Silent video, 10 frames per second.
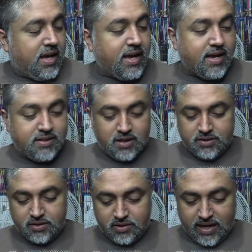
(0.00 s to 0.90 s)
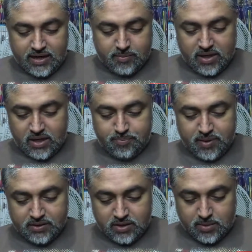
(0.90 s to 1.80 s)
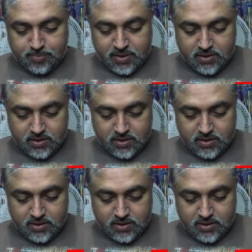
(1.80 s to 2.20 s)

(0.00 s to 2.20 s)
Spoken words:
And another anime I picked up,